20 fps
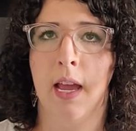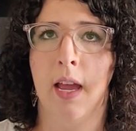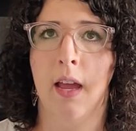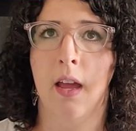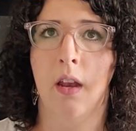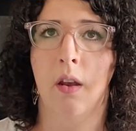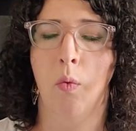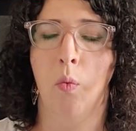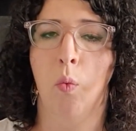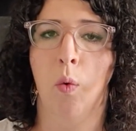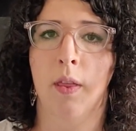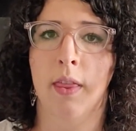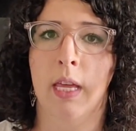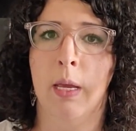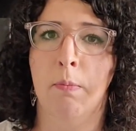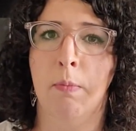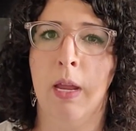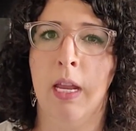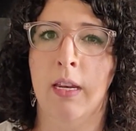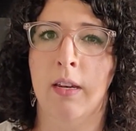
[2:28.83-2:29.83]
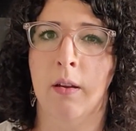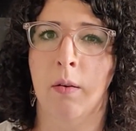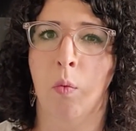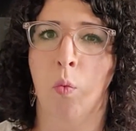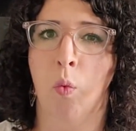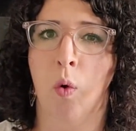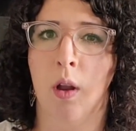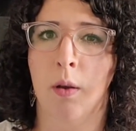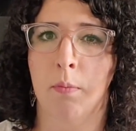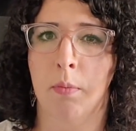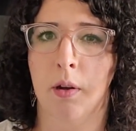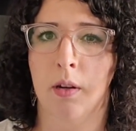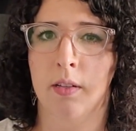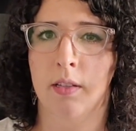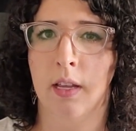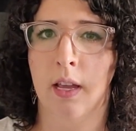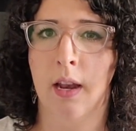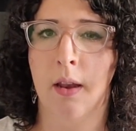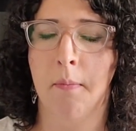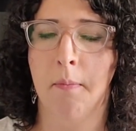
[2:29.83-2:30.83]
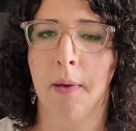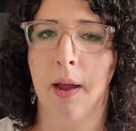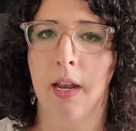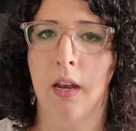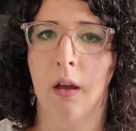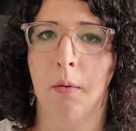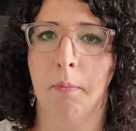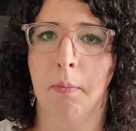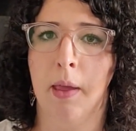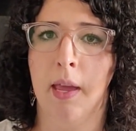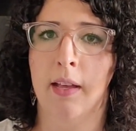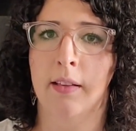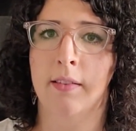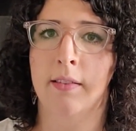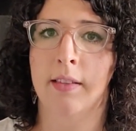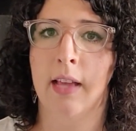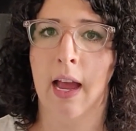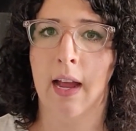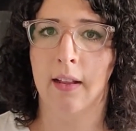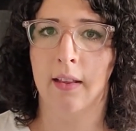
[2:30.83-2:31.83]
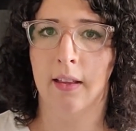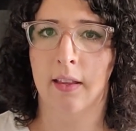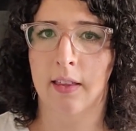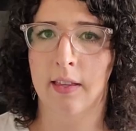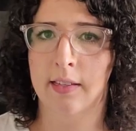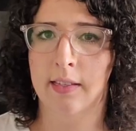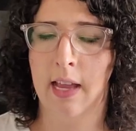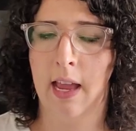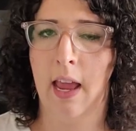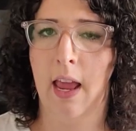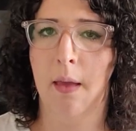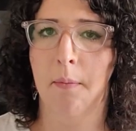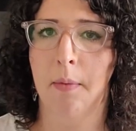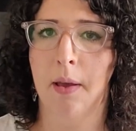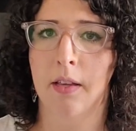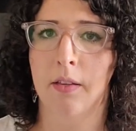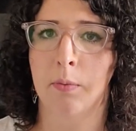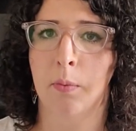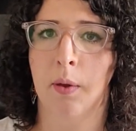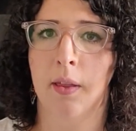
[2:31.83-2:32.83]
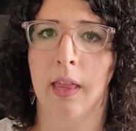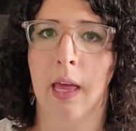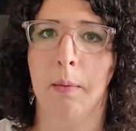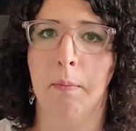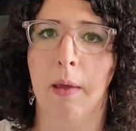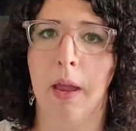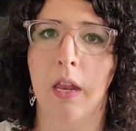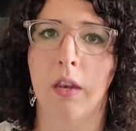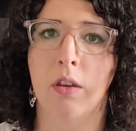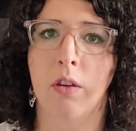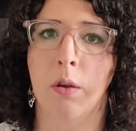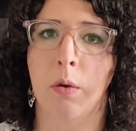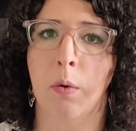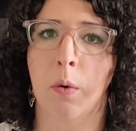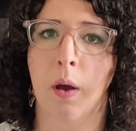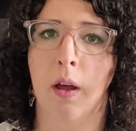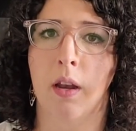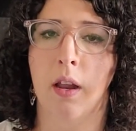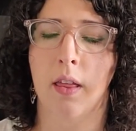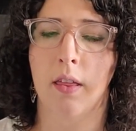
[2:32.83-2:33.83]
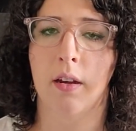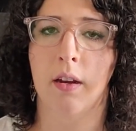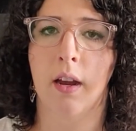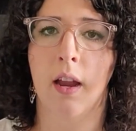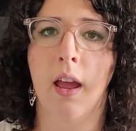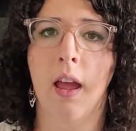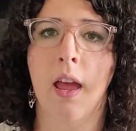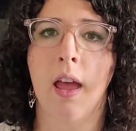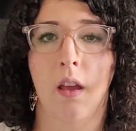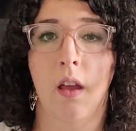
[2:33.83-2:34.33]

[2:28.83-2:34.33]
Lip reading: and what they mean to one person might not be exactly the same as what they mean to another.